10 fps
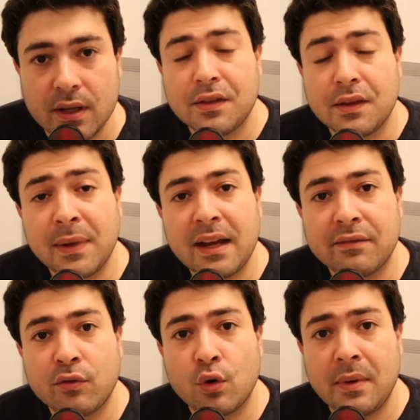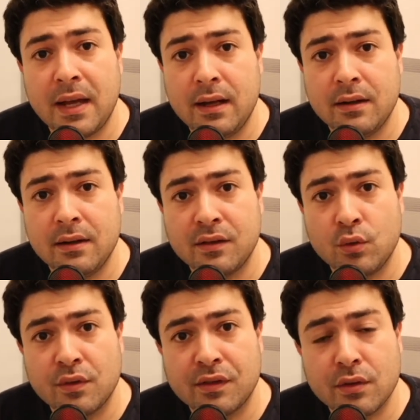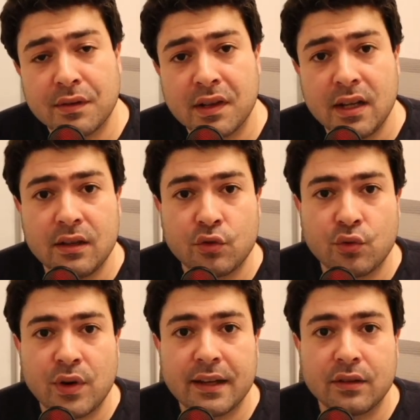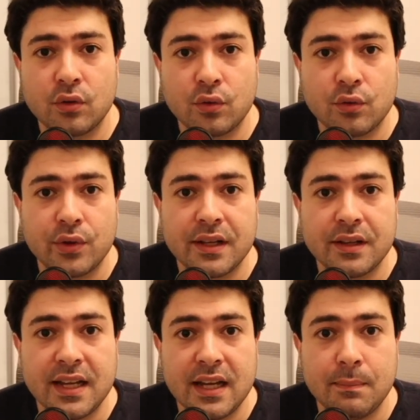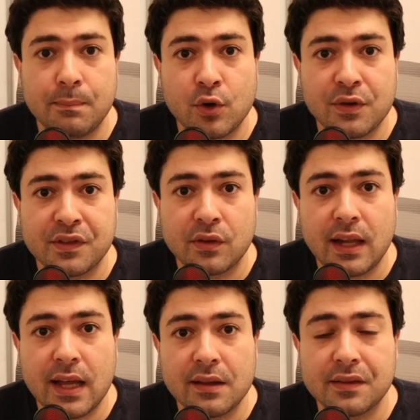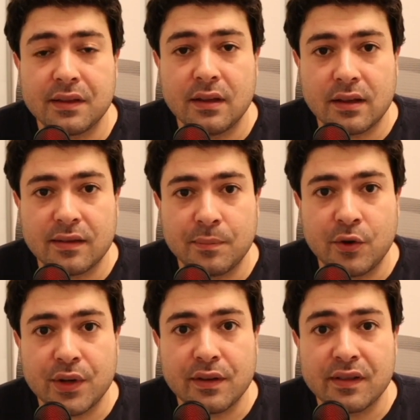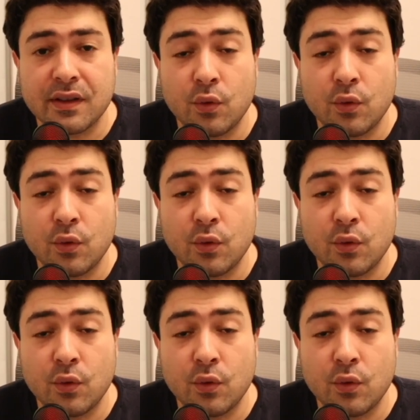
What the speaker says: The platform and its users interact to create a personalized experience,